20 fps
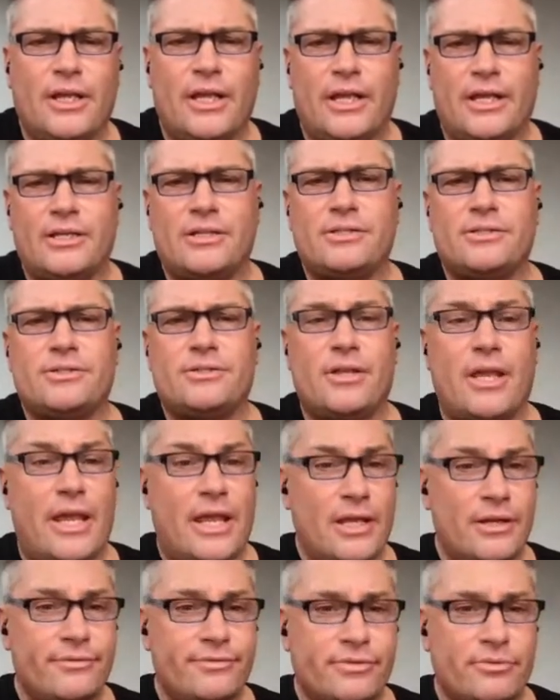and
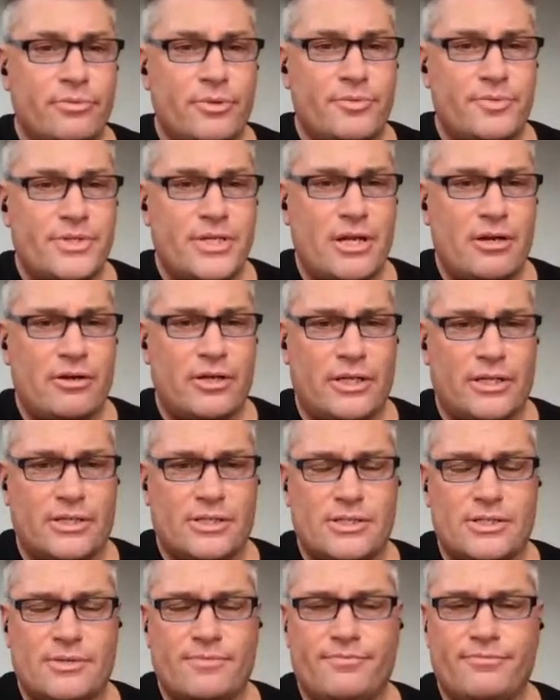from
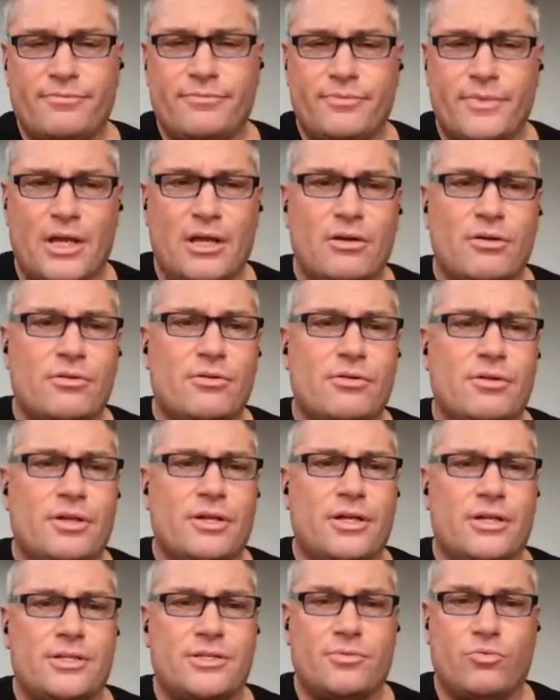libertarians. Now,
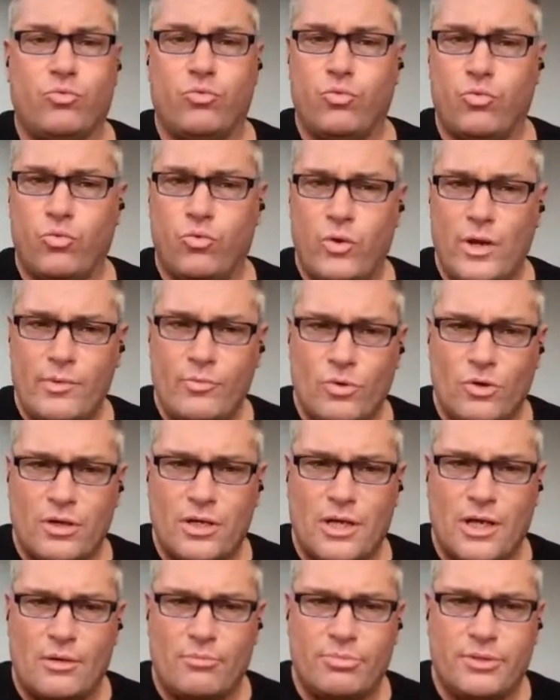it's way more
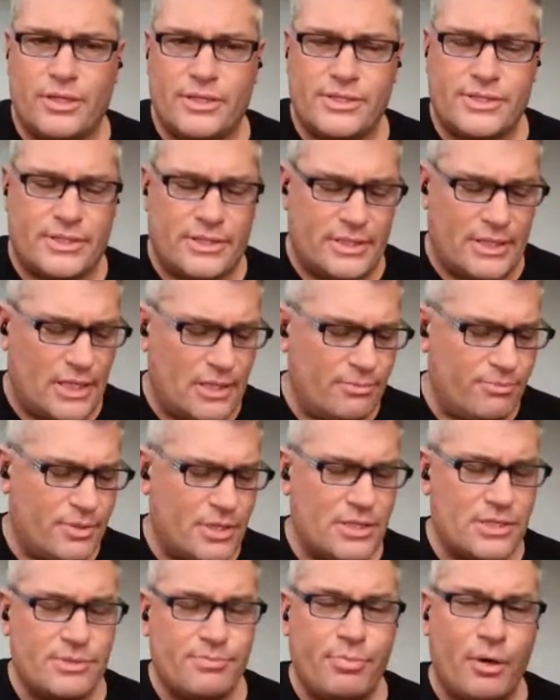complex than that,
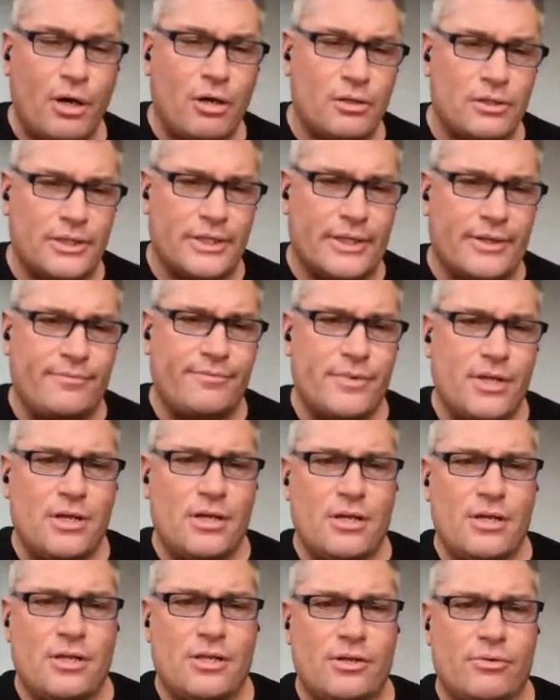because partly
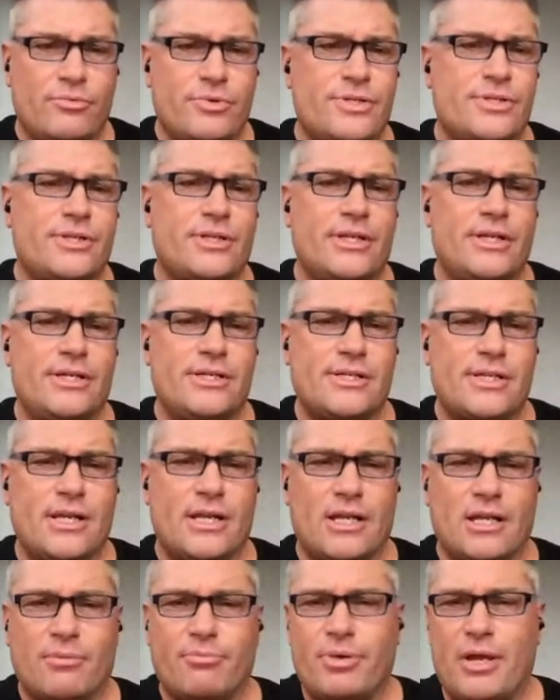the reason that he's
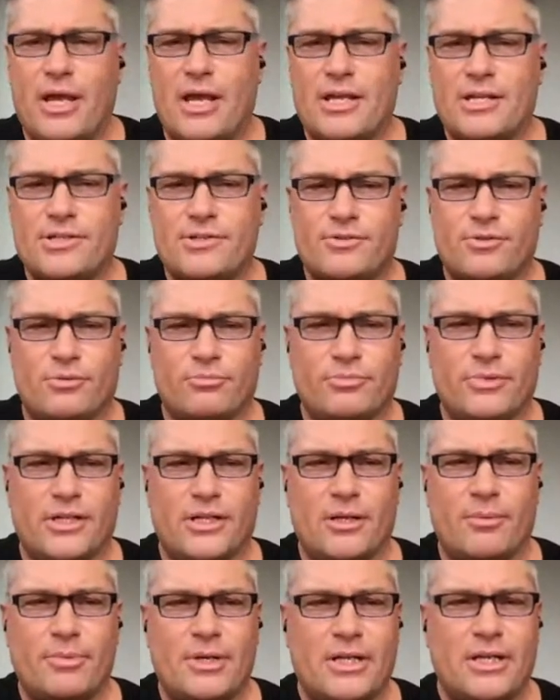getting a pass from,
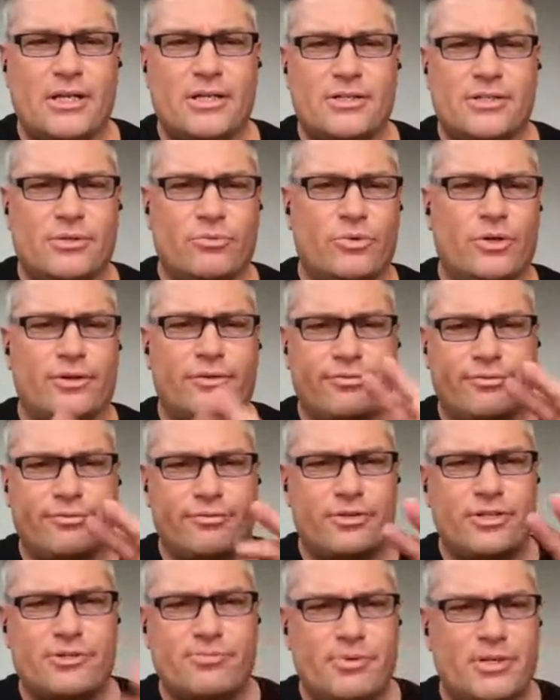and I'm going to get into what
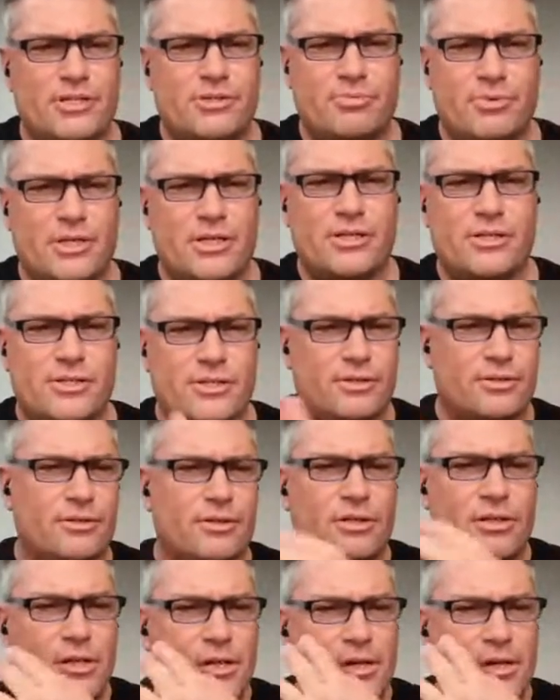free speech means and